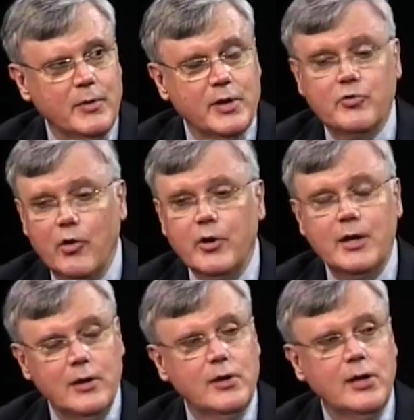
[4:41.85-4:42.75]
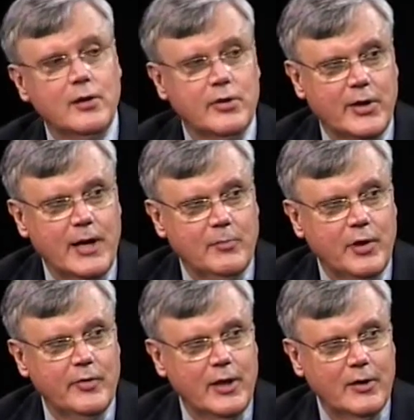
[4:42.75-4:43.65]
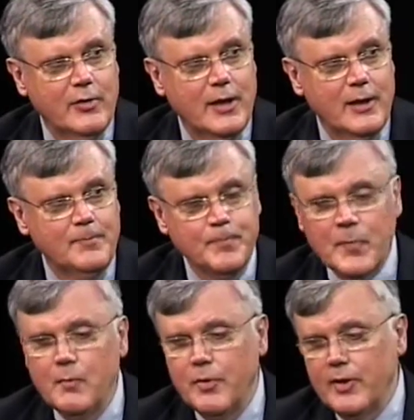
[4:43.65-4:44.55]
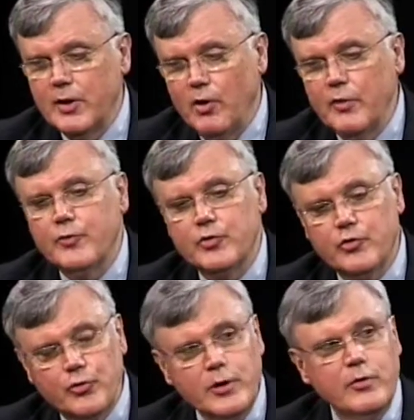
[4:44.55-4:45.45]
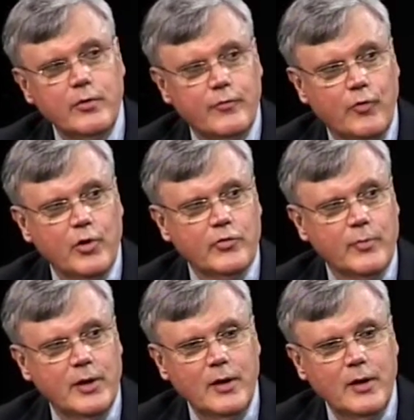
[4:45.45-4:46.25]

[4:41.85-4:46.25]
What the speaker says: It's already illegal to gamble on the internet, but they called for stricter enforcement,